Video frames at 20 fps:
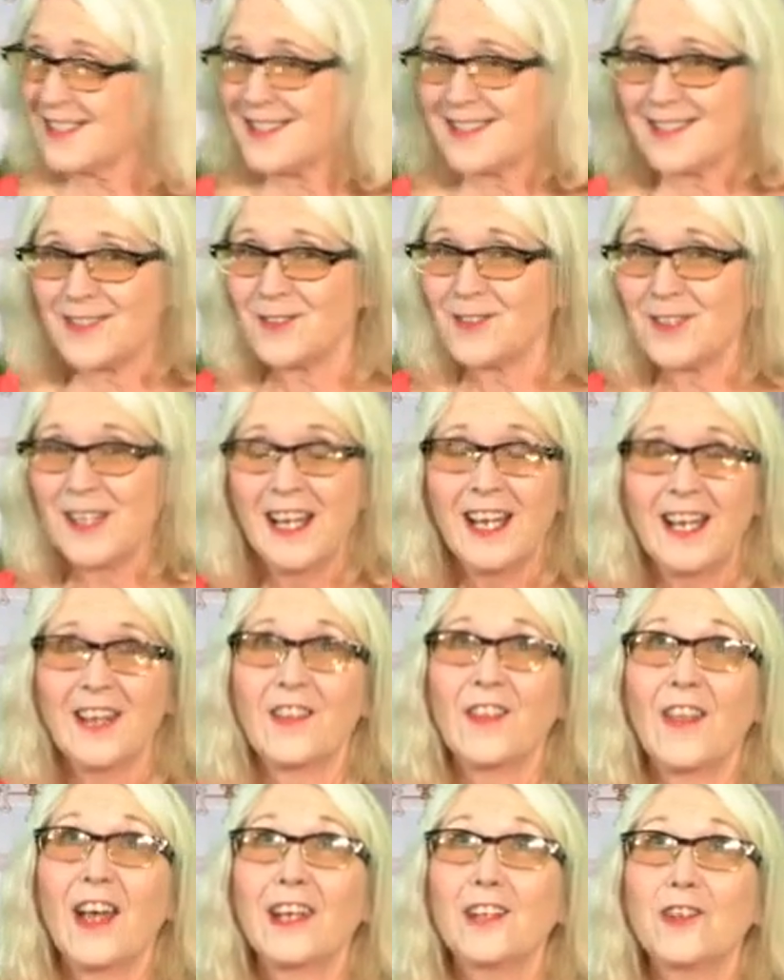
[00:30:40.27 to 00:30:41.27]
So
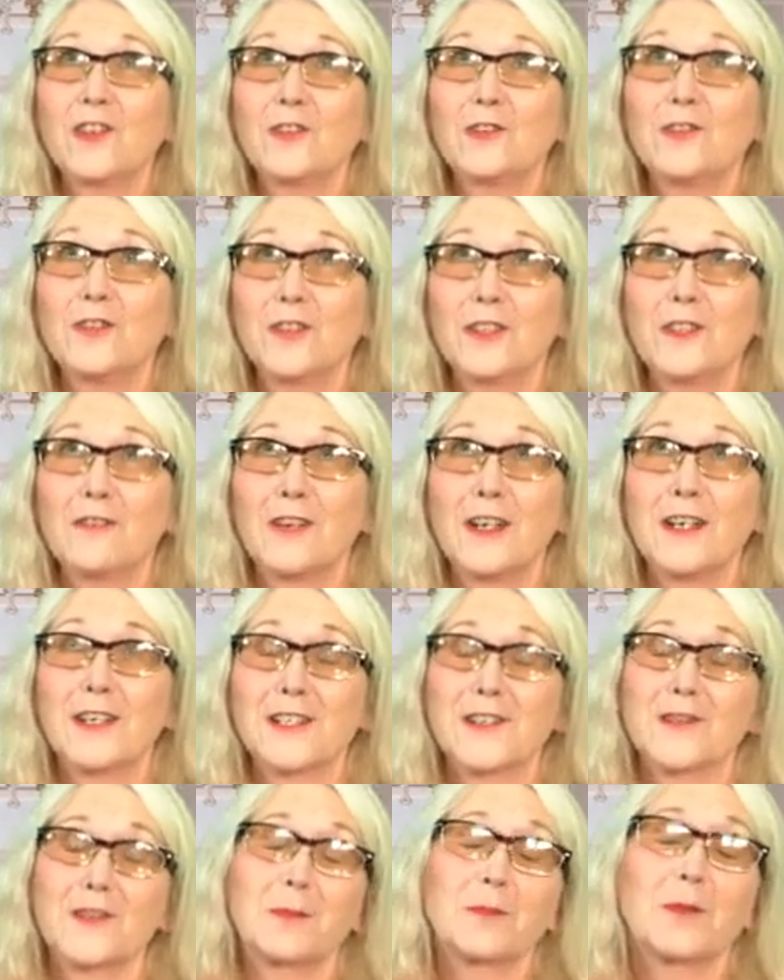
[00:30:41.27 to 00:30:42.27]
thank you,
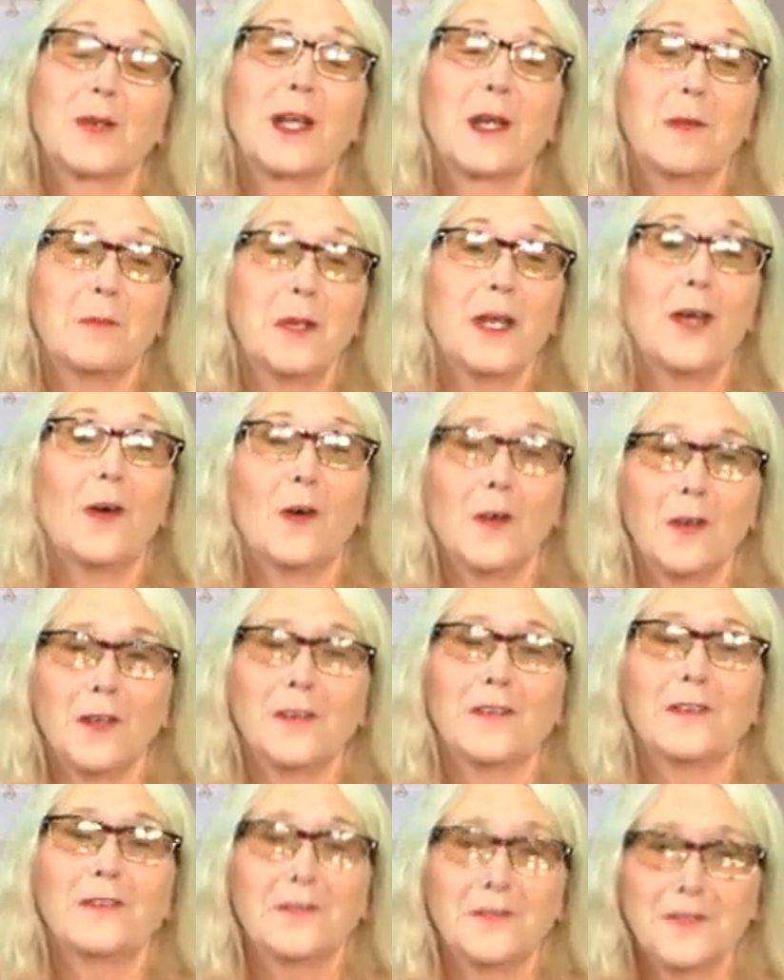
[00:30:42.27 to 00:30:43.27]
universe, for bringing me
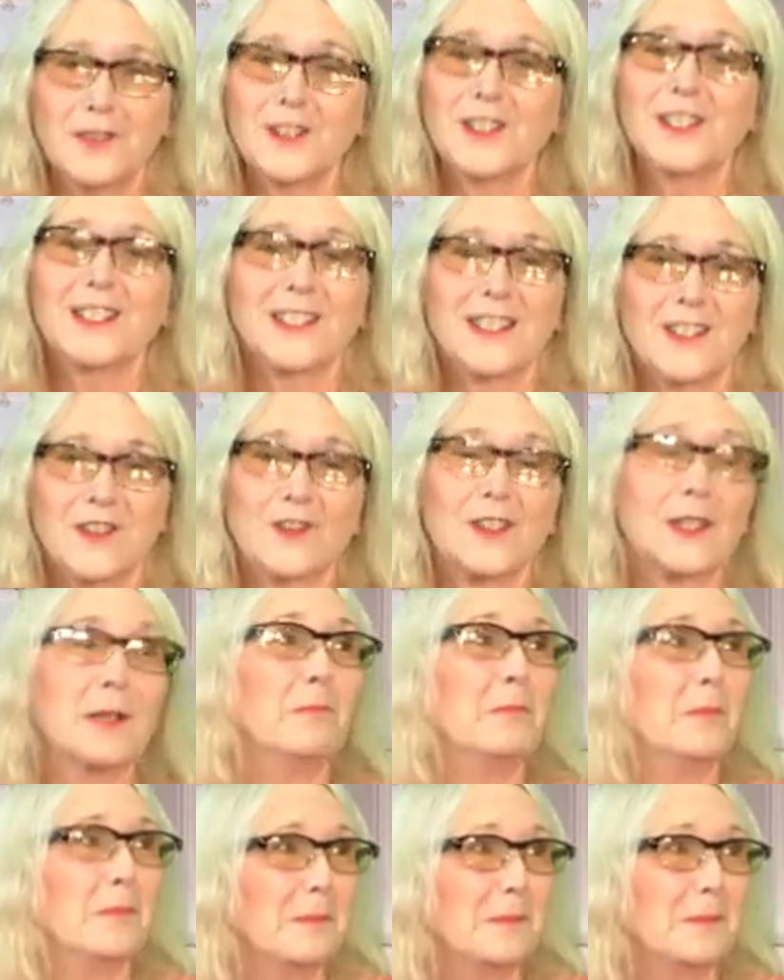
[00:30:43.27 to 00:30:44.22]
Olive. She's a dream.